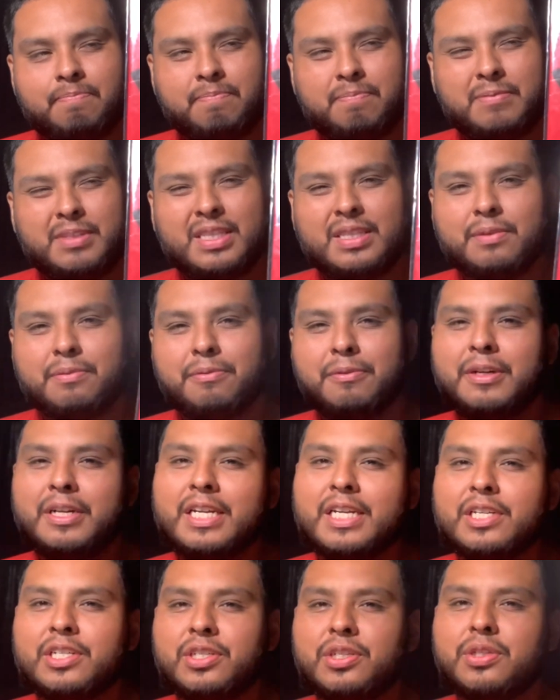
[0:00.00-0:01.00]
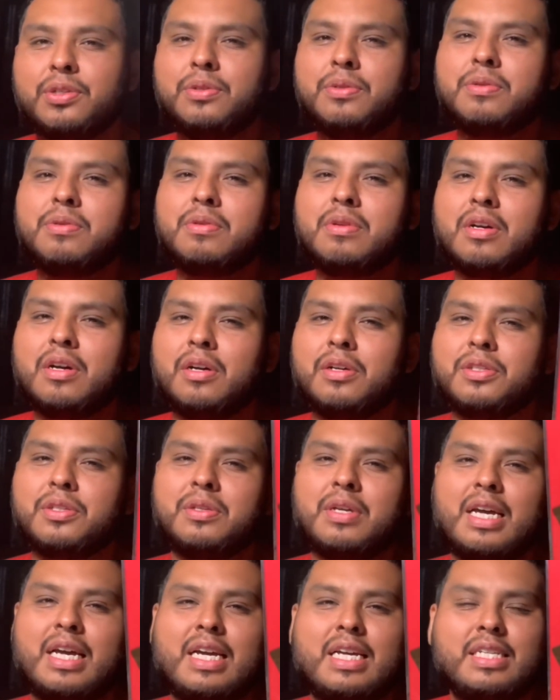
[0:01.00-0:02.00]
But the reissue also
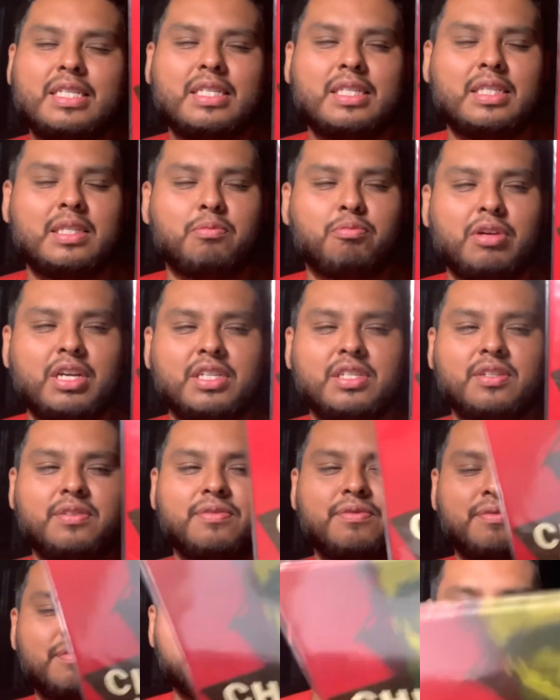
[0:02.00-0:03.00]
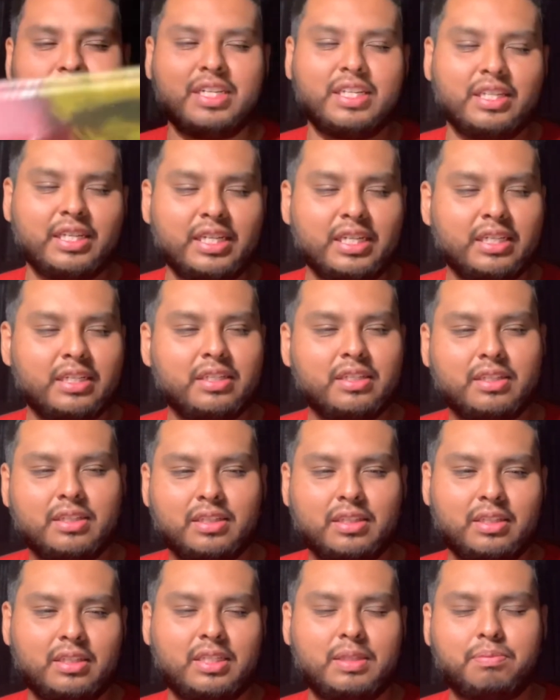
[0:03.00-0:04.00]
has this present feeling,
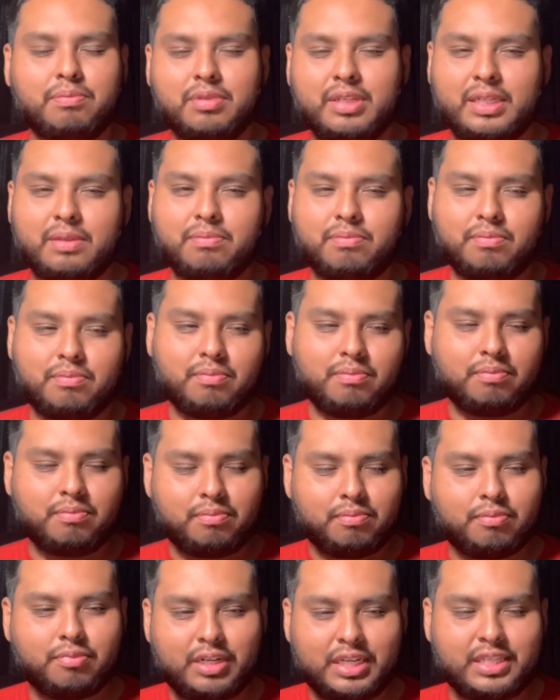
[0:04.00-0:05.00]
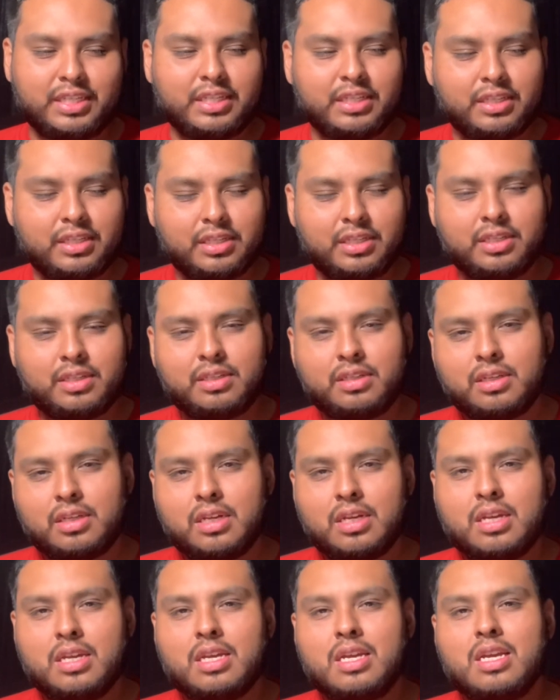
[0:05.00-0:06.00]
this like presence,
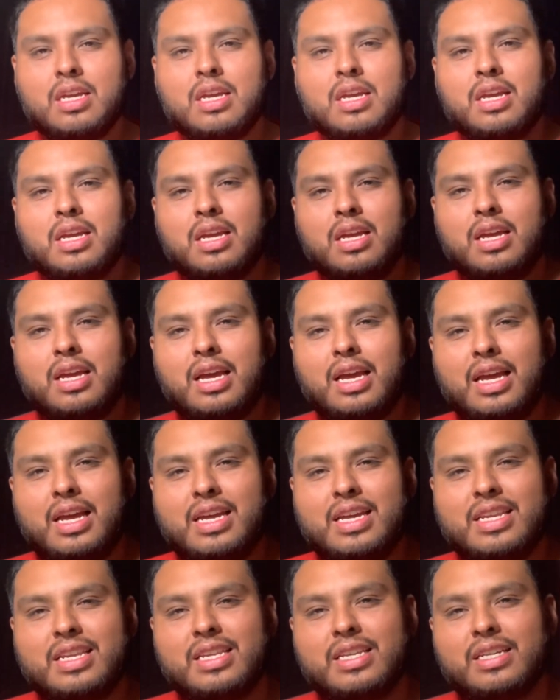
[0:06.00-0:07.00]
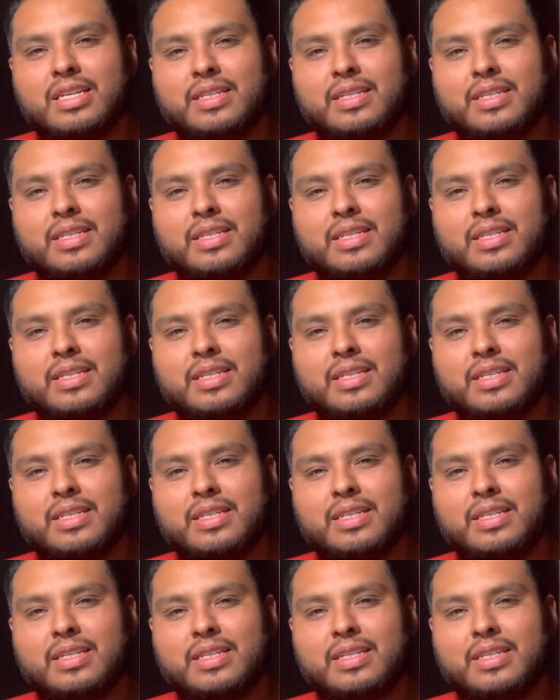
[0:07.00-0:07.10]
and